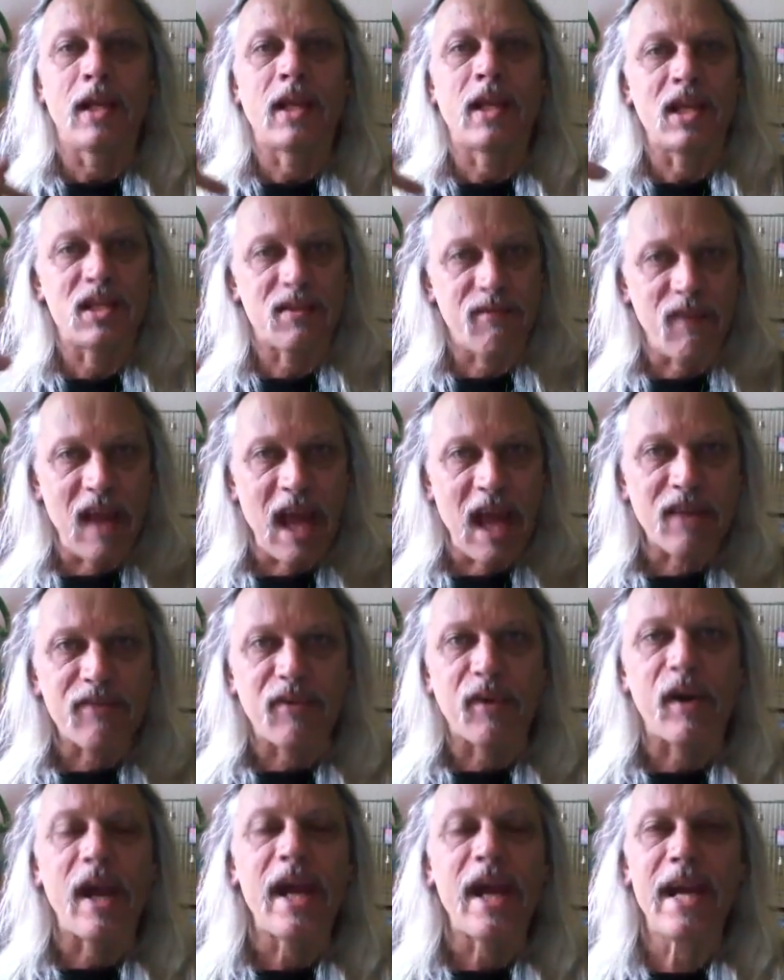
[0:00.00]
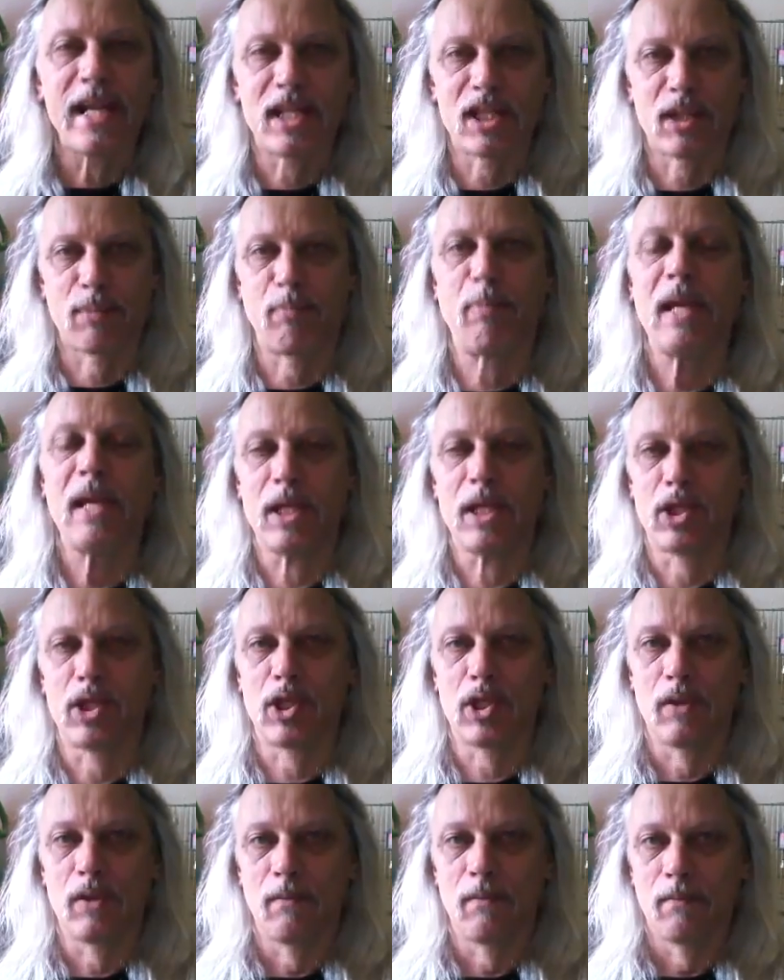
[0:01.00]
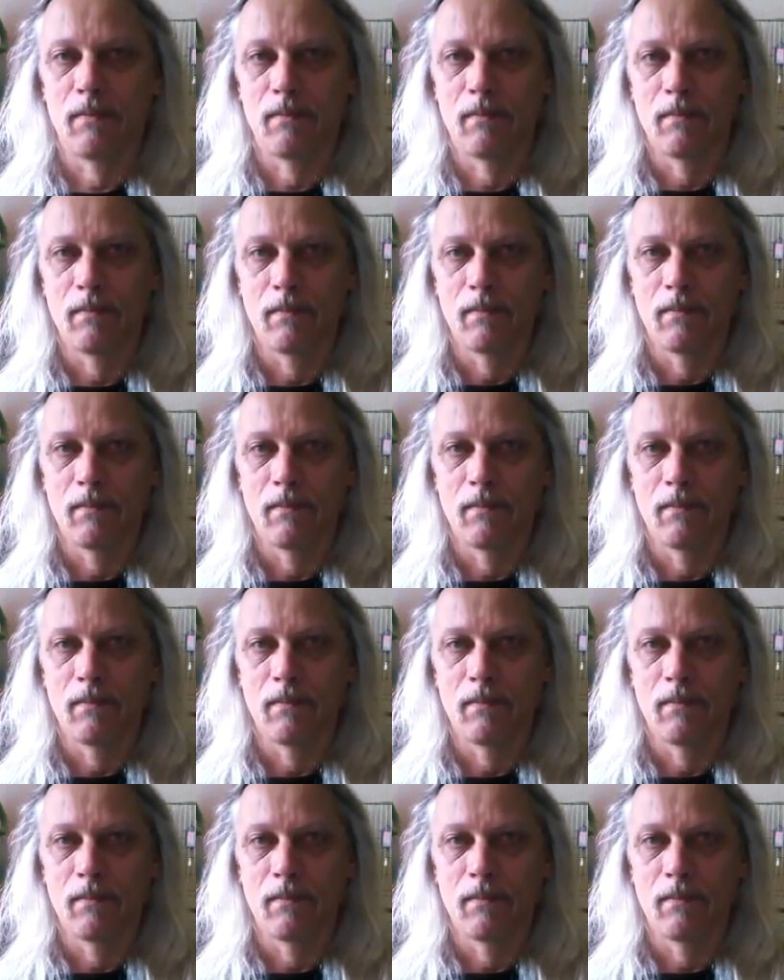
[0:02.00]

and it gets flagged for hate speech